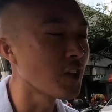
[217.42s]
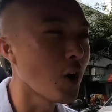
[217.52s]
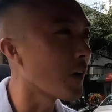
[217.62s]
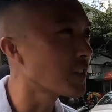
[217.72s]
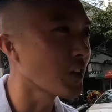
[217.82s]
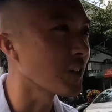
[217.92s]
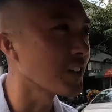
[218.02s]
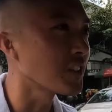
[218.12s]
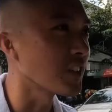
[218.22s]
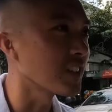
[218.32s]
No, I don't.
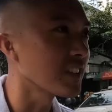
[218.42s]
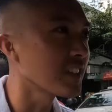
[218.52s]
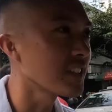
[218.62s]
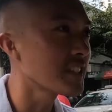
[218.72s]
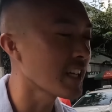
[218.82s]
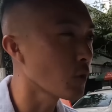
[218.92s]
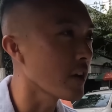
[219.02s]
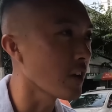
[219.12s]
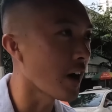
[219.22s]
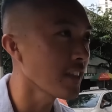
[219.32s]
January 9th?
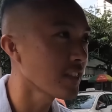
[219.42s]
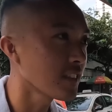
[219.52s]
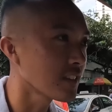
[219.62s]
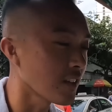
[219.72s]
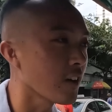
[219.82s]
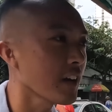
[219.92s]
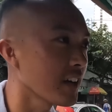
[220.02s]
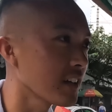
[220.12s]
January 9th? Okay.